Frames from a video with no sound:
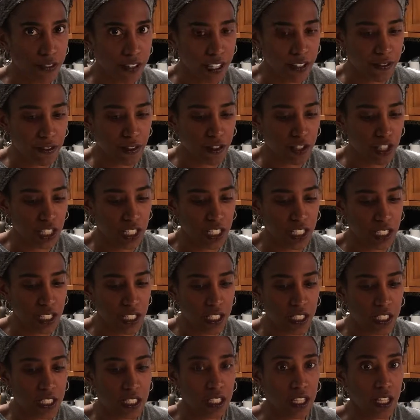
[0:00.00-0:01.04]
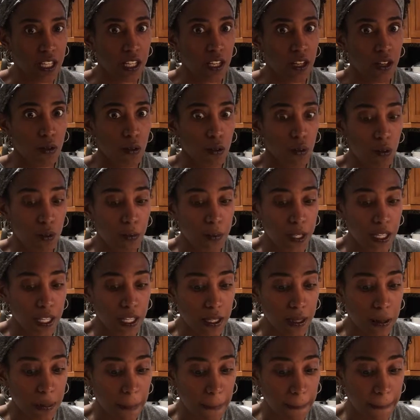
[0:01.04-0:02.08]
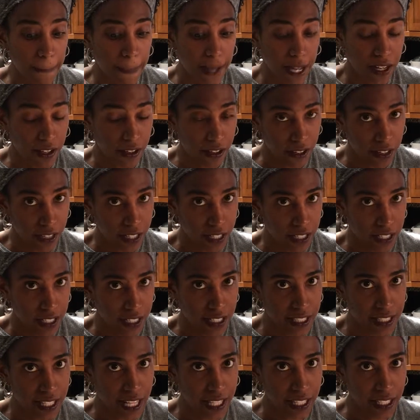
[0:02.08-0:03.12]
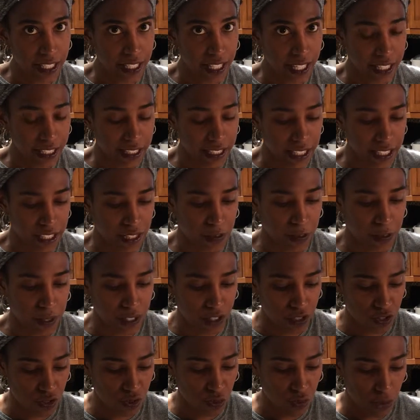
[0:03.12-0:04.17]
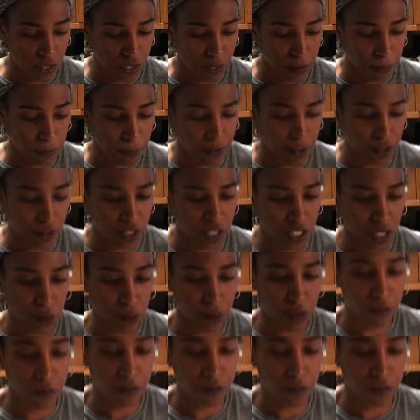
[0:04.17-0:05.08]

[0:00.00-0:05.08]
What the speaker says: flavored cheese will be better in a salad like this because you want it bursting with